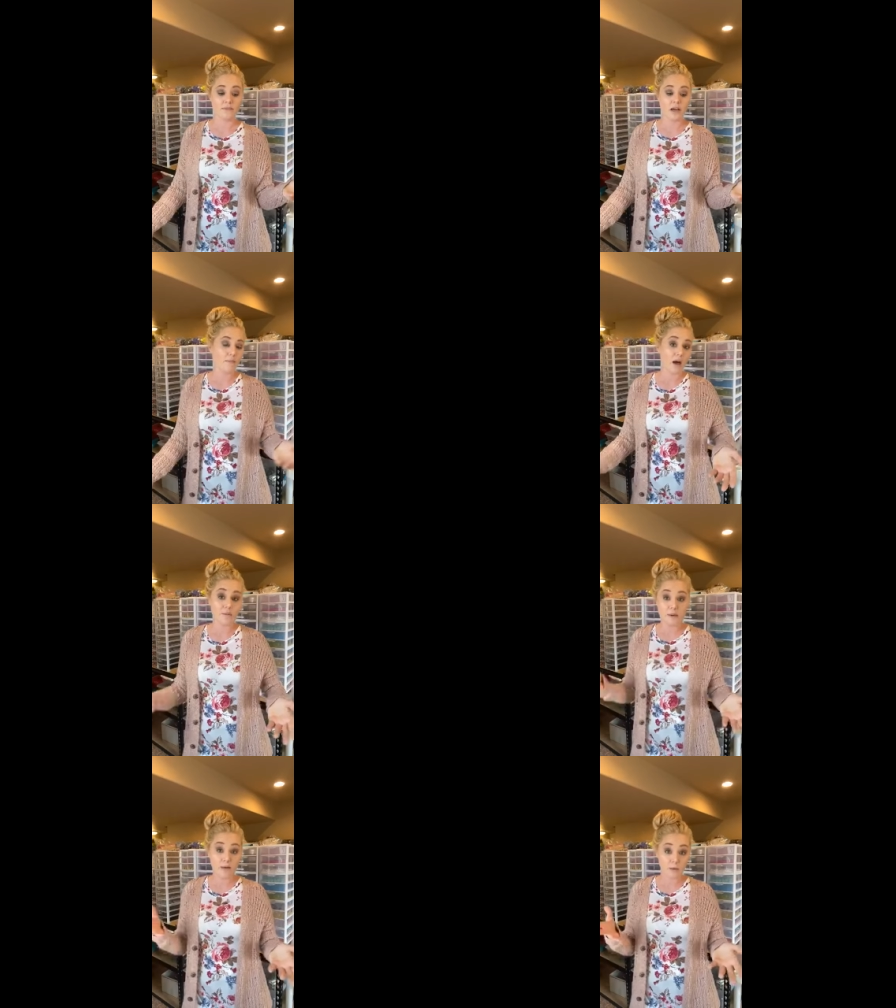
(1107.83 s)
amount of
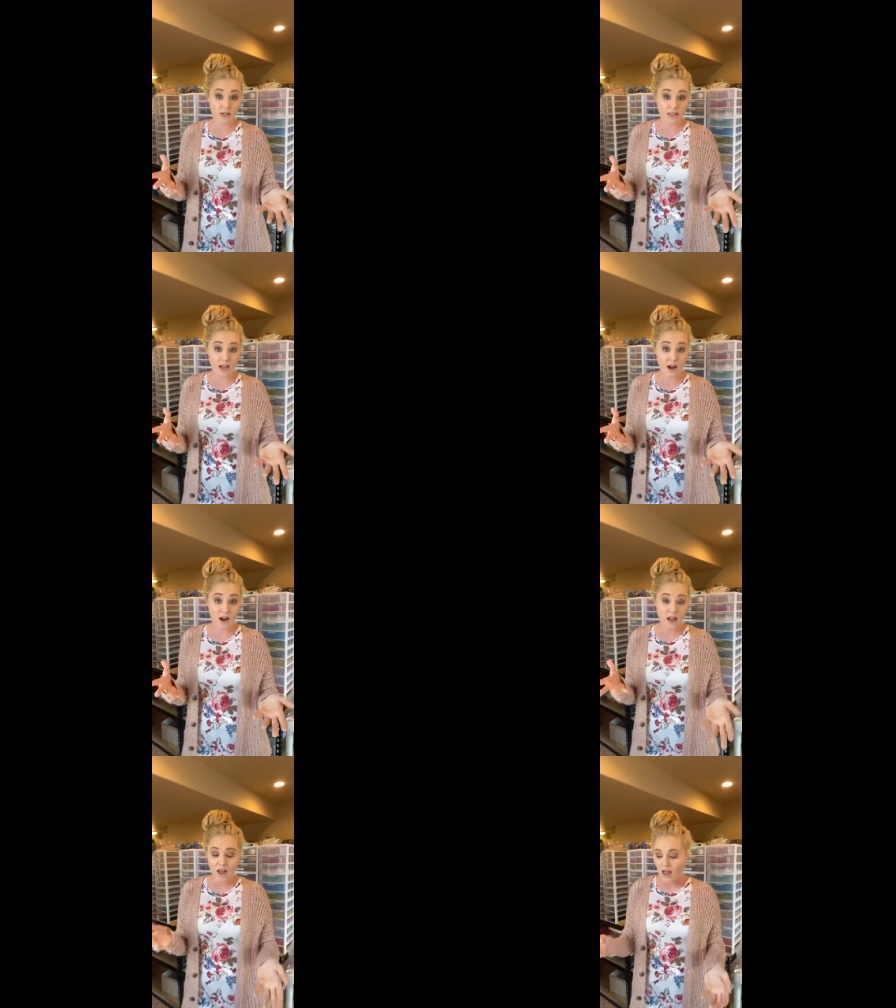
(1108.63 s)
people that worked there
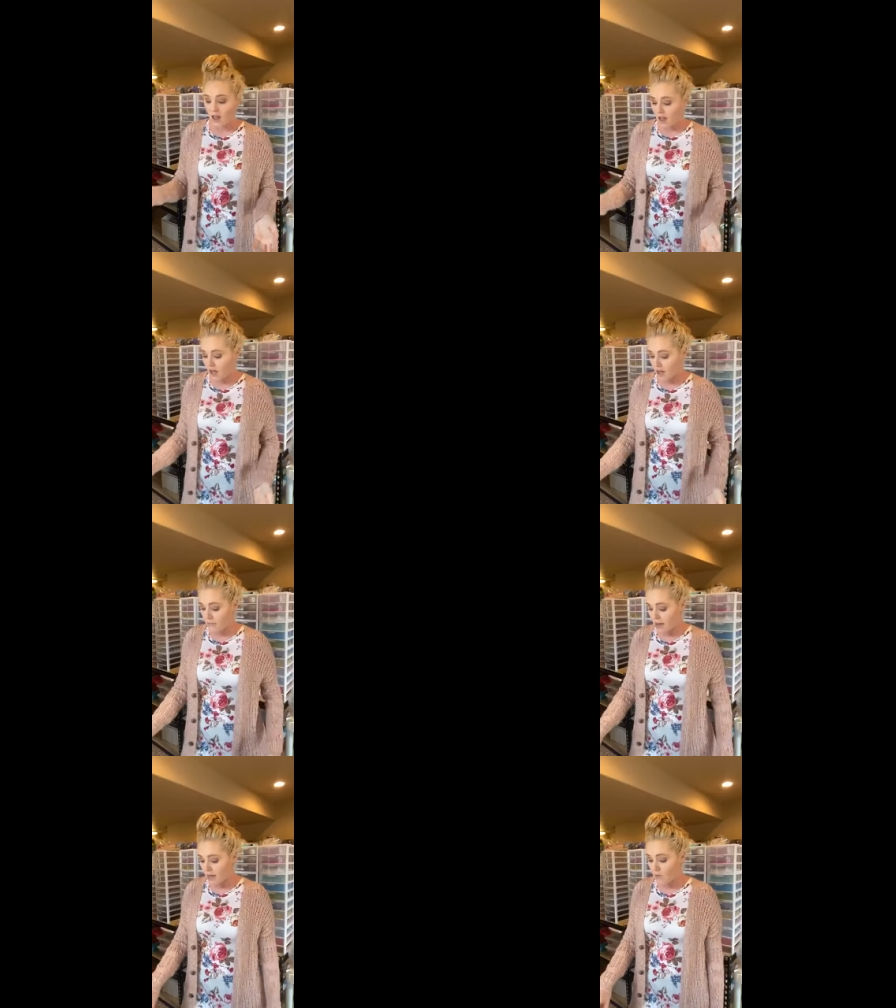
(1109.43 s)
um,
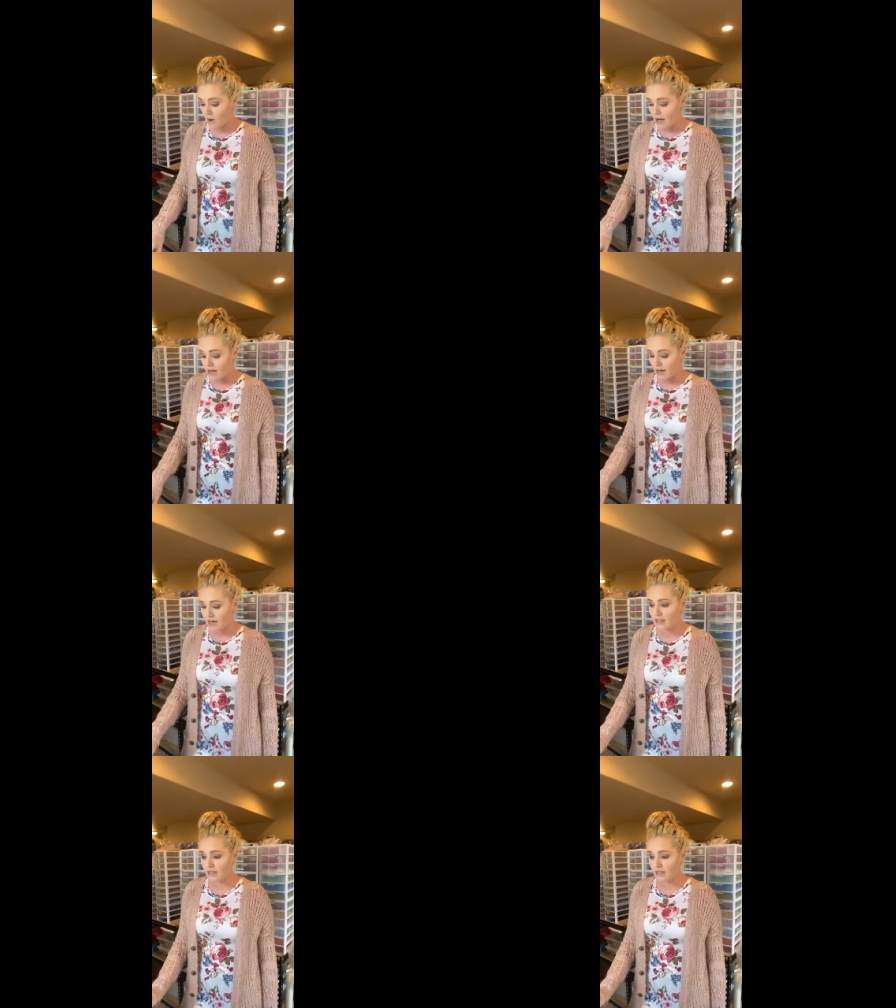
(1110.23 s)
and whatnot.